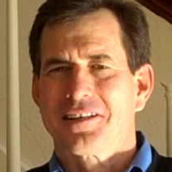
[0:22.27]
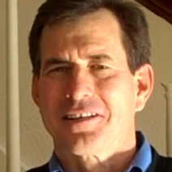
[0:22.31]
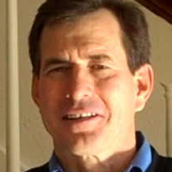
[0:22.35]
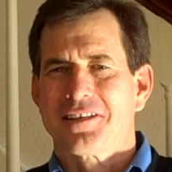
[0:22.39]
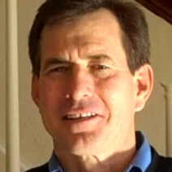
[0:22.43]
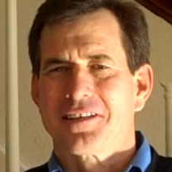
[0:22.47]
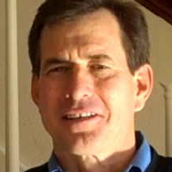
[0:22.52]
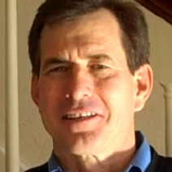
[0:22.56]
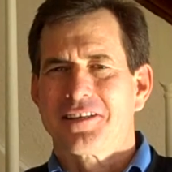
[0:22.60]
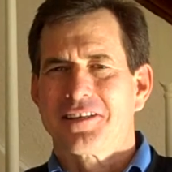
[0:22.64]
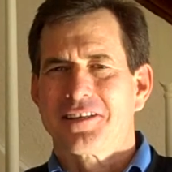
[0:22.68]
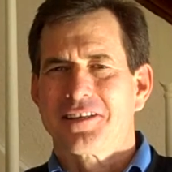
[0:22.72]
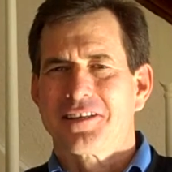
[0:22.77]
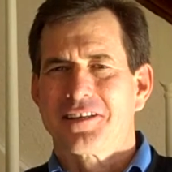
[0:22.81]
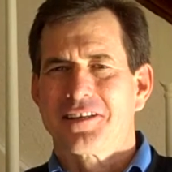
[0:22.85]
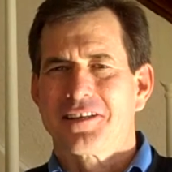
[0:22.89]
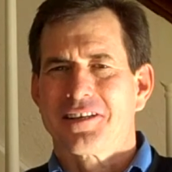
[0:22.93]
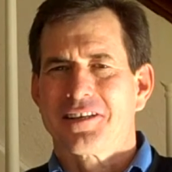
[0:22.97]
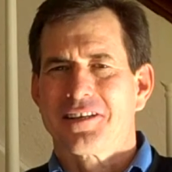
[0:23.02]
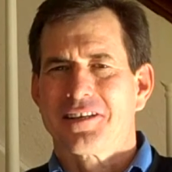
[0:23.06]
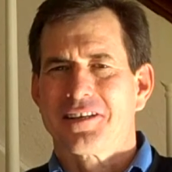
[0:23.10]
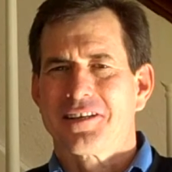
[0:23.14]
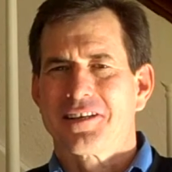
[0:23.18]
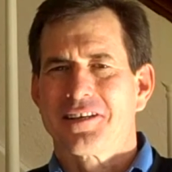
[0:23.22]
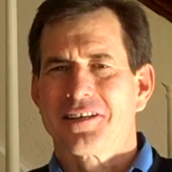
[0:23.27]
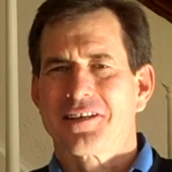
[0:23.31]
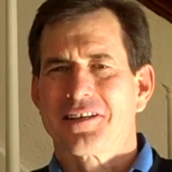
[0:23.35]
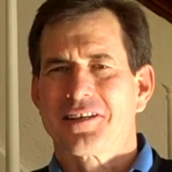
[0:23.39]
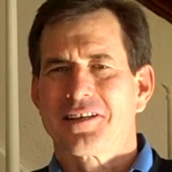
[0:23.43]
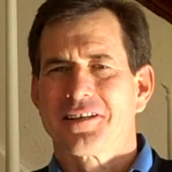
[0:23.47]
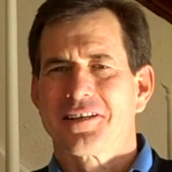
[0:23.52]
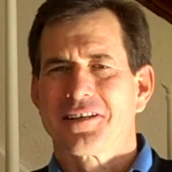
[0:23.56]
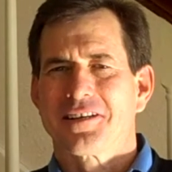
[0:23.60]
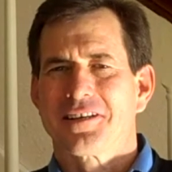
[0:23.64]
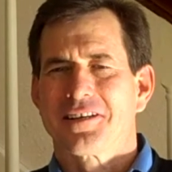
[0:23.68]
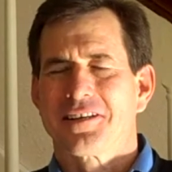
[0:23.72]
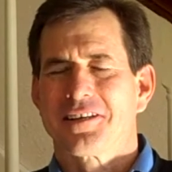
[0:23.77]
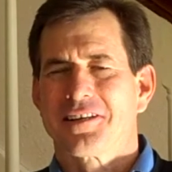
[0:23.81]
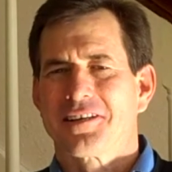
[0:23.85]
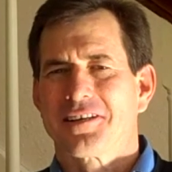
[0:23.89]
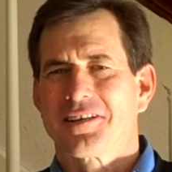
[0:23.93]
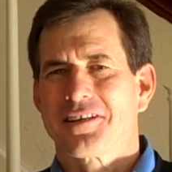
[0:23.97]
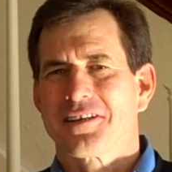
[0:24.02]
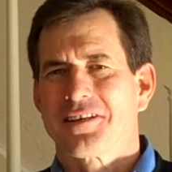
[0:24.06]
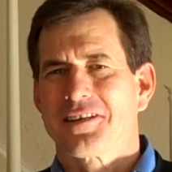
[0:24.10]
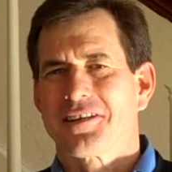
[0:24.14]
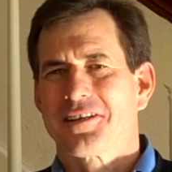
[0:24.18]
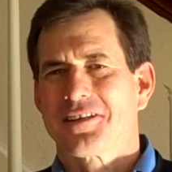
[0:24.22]

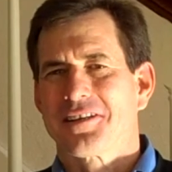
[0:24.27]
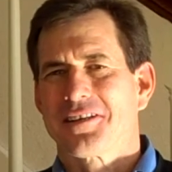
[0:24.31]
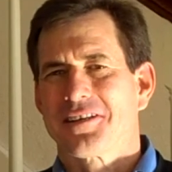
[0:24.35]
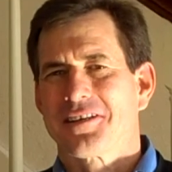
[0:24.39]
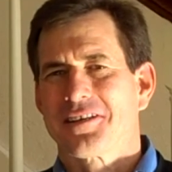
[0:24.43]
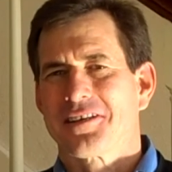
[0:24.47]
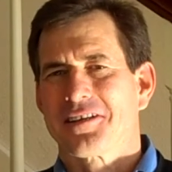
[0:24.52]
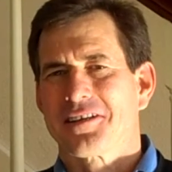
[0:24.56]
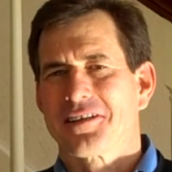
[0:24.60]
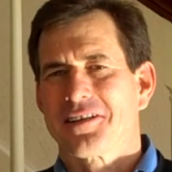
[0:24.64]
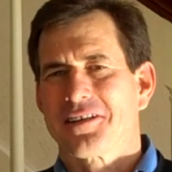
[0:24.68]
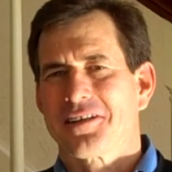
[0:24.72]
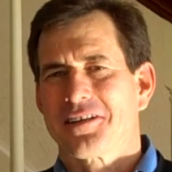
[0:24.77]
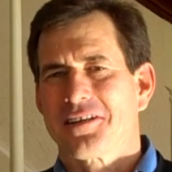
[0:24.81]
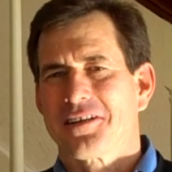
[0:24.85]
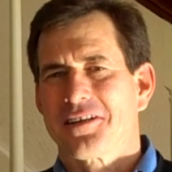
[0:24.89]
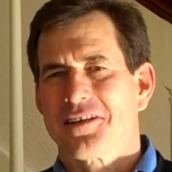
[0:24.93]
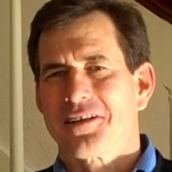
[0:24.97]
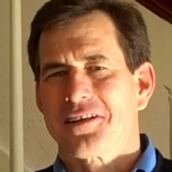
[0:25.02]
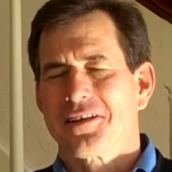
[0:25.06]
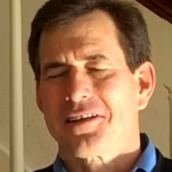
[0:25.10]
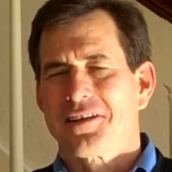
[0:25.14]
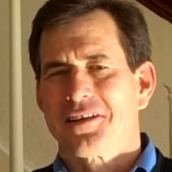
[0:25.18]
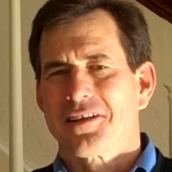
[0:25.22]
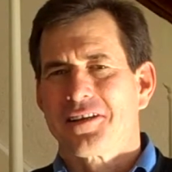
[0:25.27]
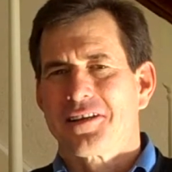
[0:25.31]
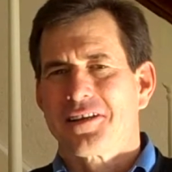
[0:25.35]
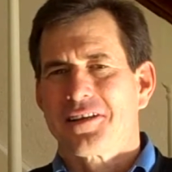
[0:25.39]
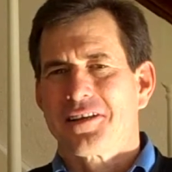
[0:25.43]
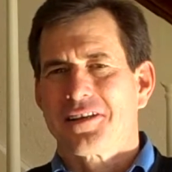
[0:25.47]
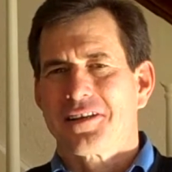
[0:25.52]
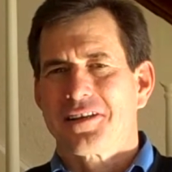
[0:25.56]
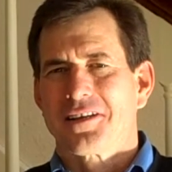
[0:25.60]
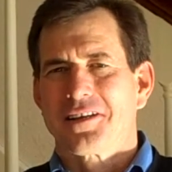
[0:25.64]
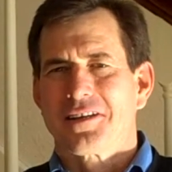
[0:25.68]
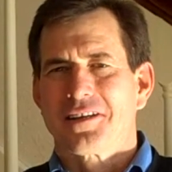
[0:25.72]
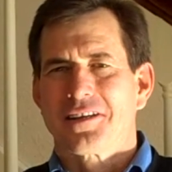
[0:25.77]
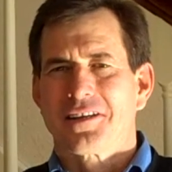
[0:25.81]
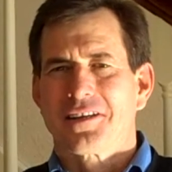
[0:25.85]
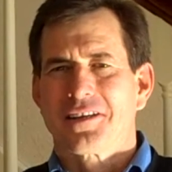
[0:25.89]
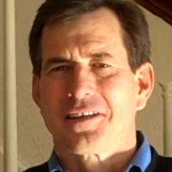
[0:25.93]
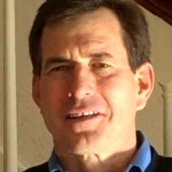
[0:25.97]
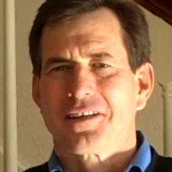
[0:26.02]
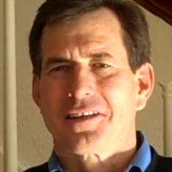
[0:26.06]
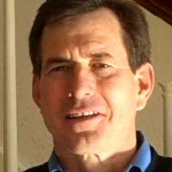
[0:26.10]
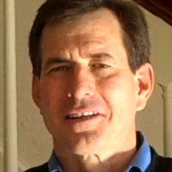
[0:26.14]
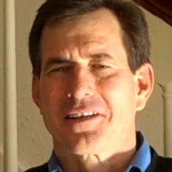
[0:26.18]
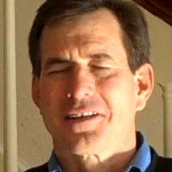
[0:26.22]

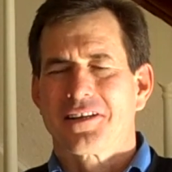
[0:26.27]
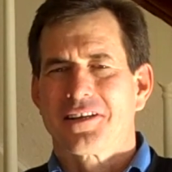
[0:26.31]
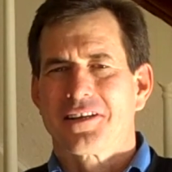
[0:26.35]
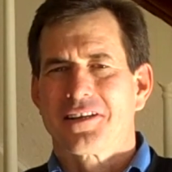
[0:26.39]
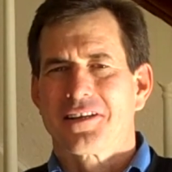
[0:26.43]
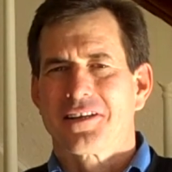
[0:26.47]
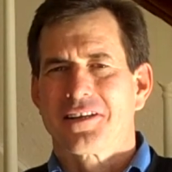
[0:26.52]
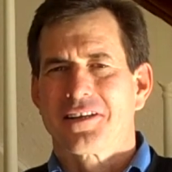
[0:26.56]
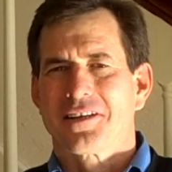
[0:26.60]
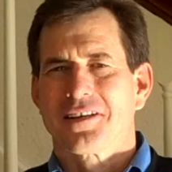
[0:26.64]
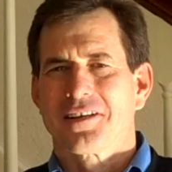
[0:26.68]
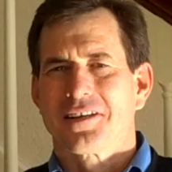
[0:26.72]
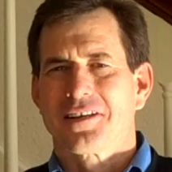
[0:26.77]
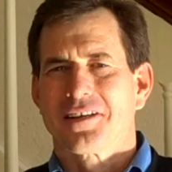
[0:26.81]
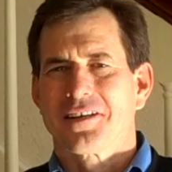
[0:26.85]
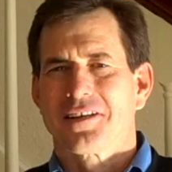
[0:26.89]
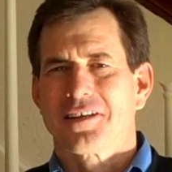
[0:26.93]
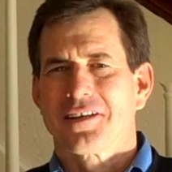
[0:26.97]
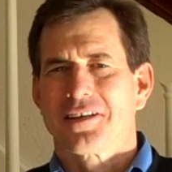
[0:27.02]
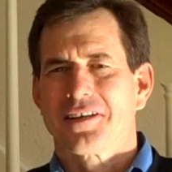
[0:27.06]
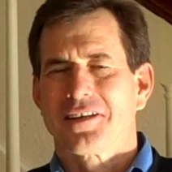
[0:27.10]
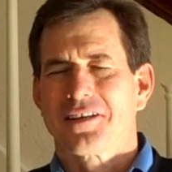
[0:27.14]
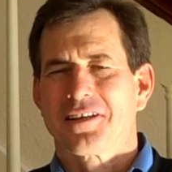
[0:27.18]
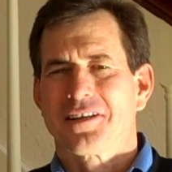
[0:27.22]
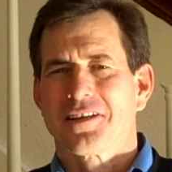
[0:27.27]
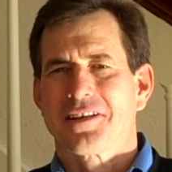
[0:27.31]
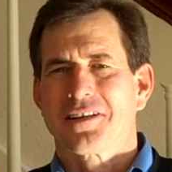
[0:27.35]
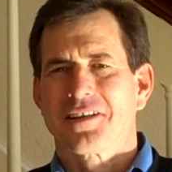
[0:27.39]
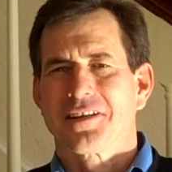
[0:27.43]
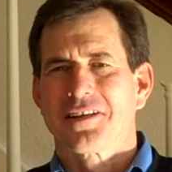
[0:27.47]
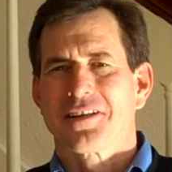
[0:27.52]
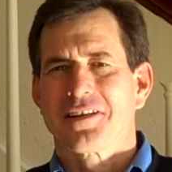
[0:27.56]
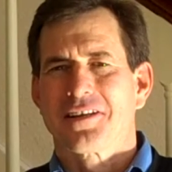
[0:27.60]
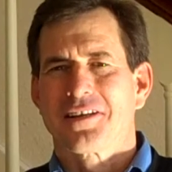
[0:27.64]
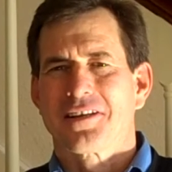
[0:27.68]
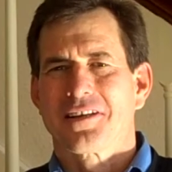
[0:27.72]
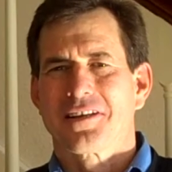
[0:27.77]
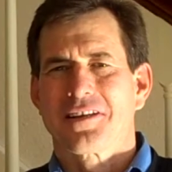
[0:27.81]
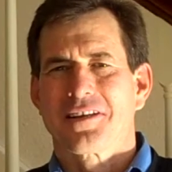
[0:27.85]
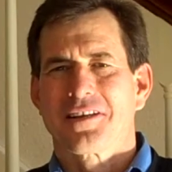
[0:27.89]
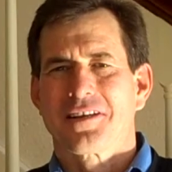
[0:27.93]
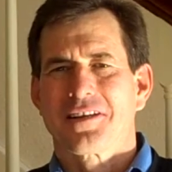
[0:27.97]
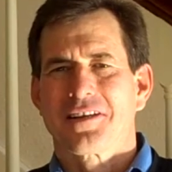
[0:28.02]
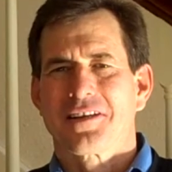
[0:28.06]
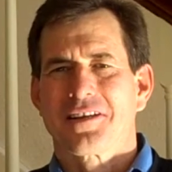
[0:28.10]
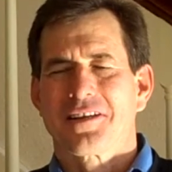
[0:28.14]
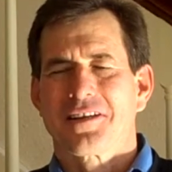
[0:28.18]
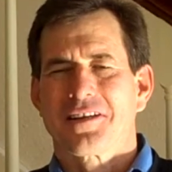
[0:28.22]

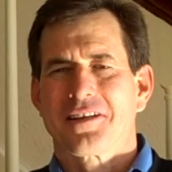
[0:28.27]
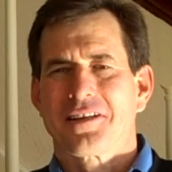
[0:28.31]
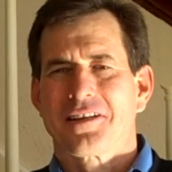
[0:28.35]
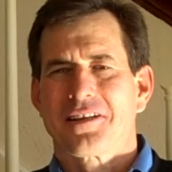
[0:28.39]
The person shown says nothing.